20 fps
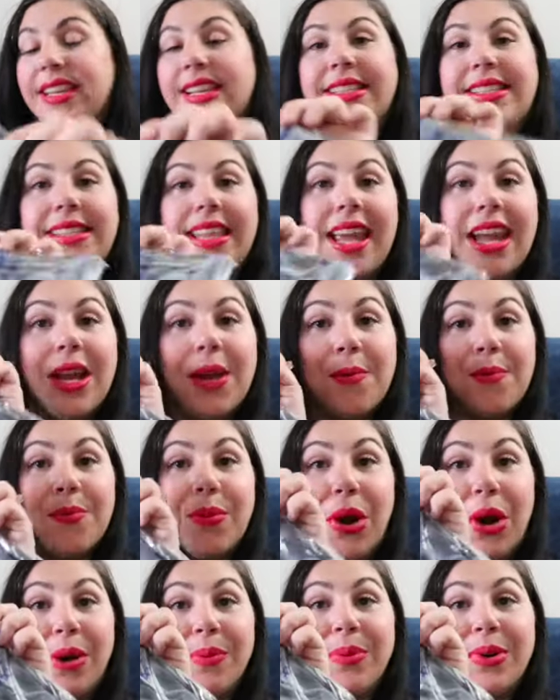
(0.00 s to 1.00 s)
this like
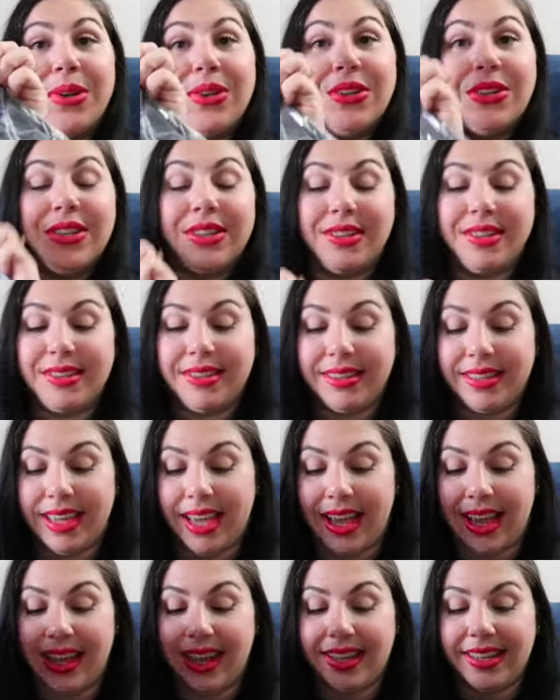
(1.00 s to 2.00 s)
marble
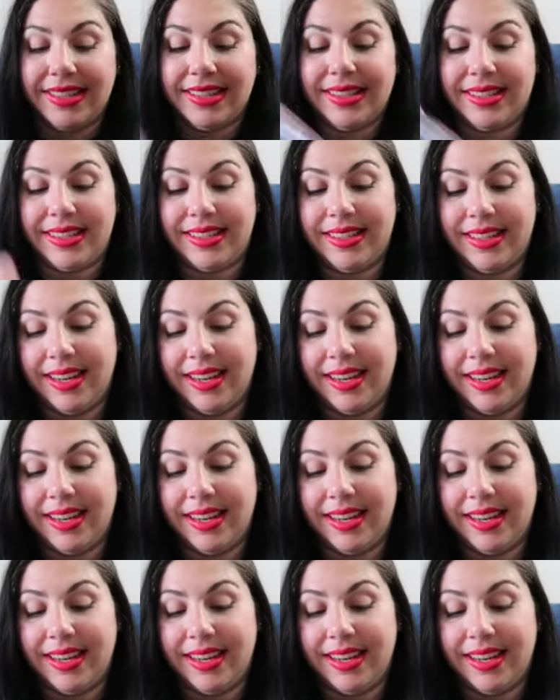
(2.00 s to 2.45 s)
kind.